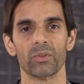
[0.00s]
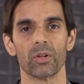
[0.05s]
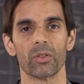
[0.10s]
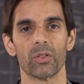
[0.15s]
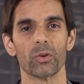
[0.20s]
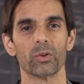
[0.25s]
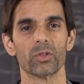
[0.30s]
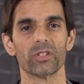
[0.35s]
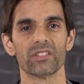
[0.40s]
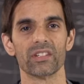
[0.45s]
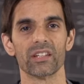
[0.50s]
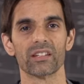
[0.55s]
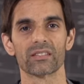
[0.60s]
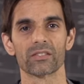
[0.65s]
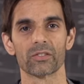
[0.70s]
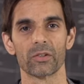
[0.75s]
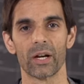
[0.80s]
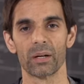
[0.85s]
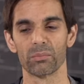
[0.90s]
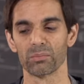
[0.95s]
with 36
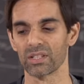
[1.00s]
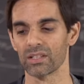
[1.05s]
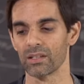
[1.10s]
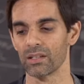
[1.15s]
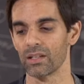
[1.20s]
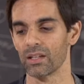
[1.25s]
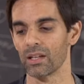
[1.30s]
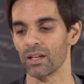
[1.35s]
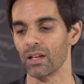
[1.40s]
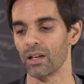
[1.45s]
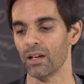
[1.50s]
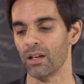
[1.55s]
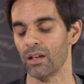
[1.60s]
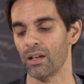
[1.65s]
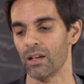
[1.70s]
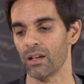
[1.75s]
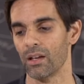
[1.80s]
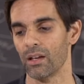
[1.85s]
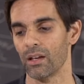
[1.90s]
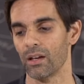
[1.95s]
grams.
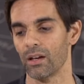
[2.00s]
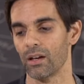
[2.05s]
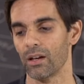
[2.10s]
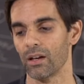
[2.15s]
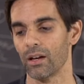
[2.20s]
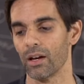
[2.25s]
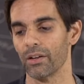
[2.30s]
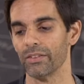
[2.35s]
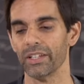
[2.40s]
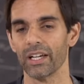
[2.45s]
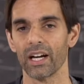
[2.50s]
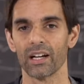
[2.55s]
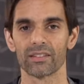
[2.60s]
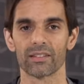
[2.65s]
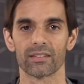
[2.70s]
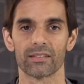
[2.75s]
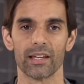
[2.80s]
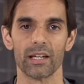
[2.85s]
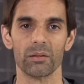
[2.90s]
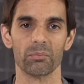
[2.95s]
And it has
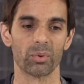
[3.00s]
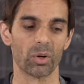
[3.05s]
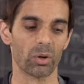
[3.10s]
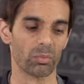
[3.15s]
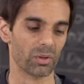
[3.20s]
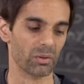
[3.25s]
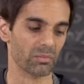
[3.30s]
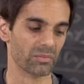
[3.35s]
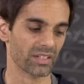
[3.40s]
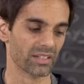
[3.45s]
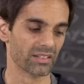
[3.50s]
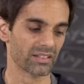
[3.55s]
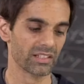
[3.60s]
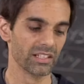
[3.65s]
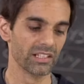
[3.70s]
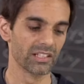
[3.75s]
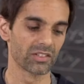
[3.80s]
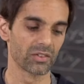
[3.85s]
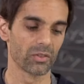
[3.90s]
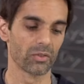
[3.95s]
the same problems as
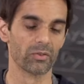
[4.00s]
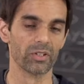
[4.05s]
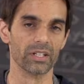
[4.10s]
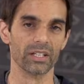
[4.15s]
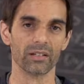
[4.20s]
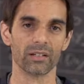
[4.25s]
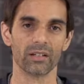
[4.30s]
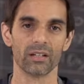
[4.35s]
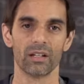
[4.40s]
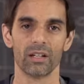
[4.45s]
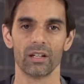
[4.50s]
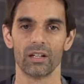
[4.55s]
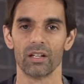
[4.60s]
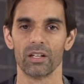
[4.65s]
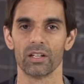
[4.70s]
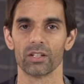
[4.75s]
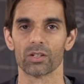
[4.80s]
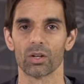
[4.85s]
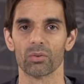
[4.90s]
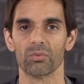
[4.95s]
these three.
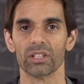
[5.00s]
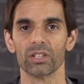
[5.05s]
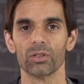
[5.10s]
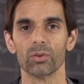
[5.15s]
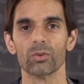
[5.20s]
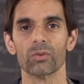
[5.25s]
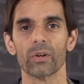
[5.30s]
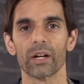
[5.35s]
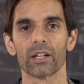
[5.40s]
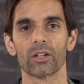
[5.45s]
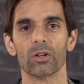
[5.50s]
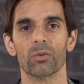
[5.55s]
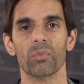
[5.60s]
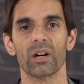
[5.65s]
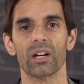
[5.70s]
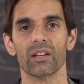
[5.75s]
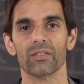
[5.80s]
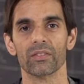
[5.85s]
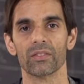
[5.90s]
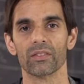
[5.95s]
So we do
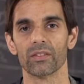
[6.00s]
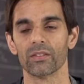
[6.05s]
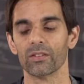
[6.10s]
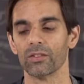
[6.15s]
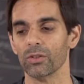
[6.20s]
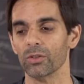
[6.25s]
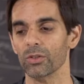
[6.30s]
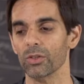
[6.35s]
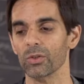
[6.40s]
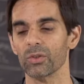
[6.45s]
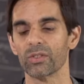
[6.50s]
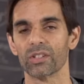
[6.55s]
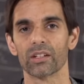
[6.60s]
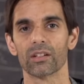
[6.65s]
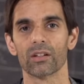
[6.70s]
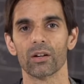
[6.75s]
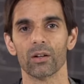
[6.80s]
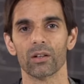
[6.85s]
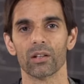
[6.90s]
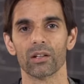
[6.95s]
recommend to use a
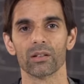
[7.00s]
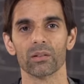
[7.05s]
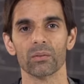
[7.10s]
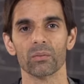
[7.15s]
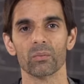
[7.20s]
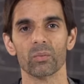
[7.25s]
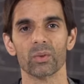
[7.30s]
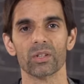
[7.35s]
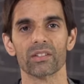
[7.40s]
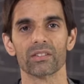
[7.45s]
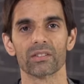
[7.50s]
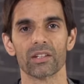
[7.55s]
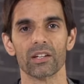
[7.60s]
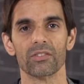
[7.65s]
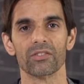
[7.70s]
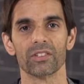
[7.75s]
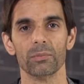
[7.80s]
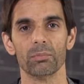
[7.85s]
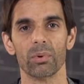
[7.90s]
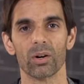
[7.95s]
collar with a
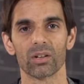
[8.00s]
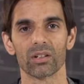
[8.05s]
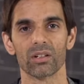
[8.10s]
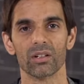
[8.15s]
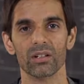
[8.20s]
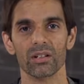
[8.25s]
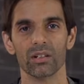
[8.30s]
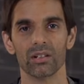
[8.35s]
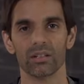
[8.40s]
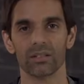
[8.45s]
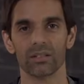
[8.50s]
safety buckle.